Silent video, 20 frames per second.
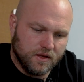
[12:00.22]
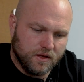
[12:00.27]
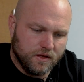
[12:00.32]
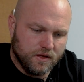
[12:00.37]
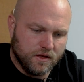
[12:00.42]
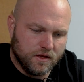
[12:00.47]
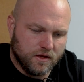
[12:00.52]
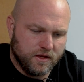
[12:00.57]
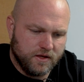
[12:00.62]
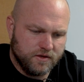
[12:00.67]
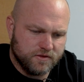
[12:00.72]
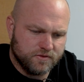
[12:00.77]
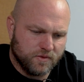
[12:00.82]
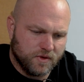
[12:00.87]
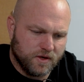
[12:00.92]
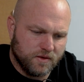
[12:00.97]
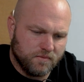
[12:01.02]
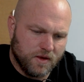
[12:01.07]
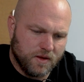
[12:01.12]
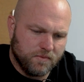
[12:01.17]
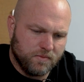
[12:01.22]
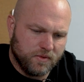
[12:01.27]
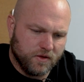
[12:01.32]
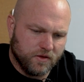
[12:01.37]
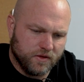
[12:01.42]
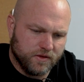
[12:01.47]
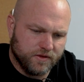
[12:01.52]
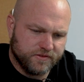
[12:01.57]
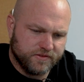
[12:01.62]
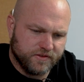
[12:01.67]
You know, here's where he might be
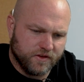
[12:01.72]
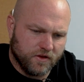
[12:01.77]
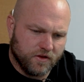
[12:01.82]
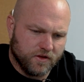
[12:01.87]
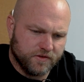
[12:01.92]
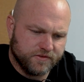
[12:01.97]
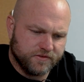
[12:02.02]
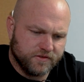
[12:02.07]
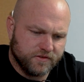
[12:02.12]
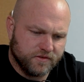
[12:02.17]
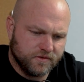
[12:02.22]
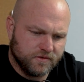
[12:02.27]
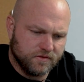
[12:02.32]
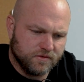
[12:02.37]
on the sauce,